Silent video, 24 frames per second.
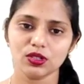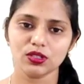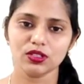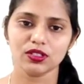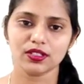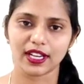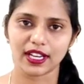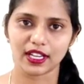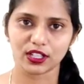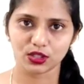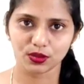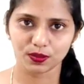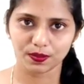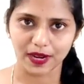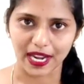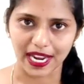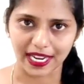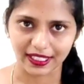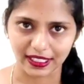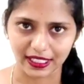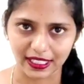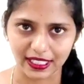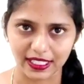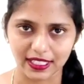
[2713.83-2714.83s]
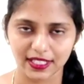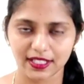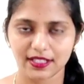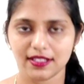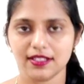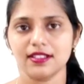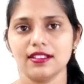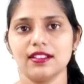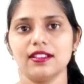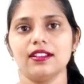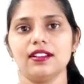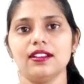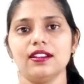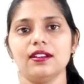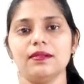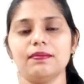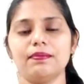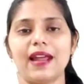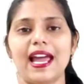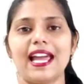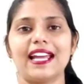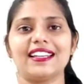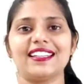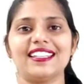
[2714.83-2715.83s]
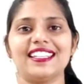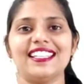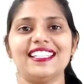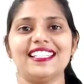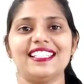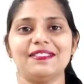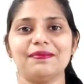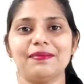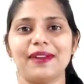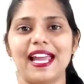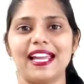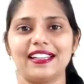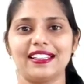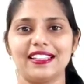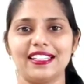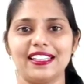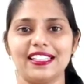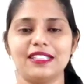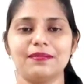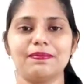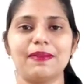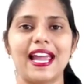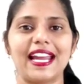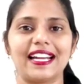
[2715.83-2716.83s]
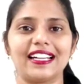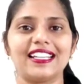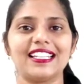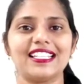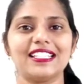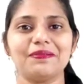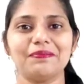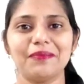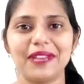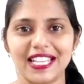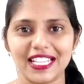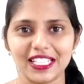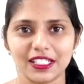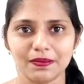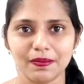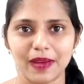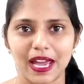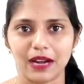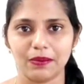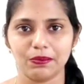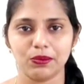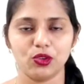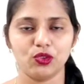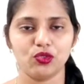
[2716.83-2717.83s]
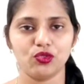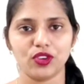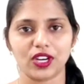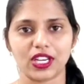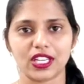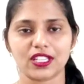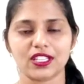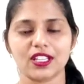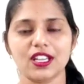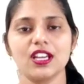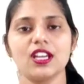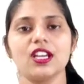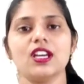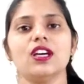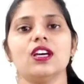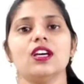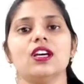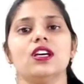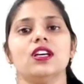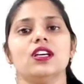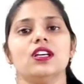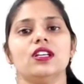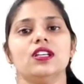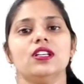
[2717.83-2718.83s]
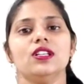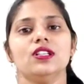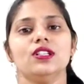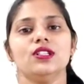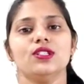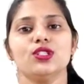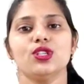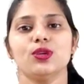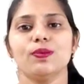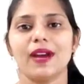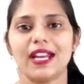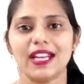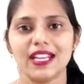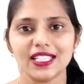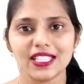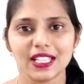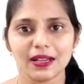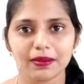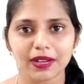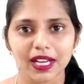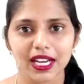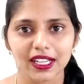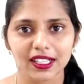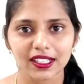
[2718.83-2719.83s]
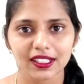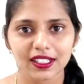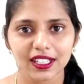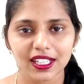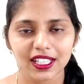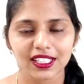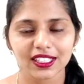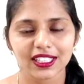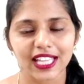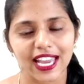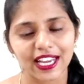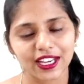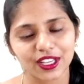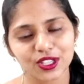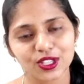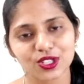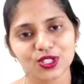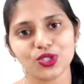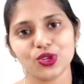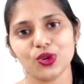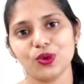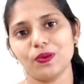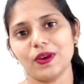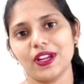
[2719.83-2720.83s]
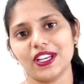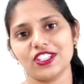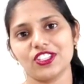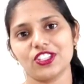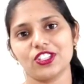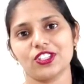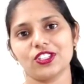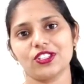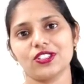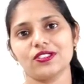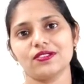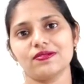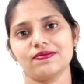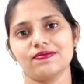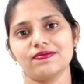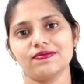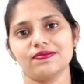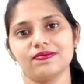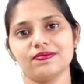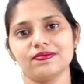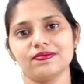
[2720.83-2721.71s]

so try to practice, practice, practice, practice makes man perfect. So by this I'm concluding. Thank you so much.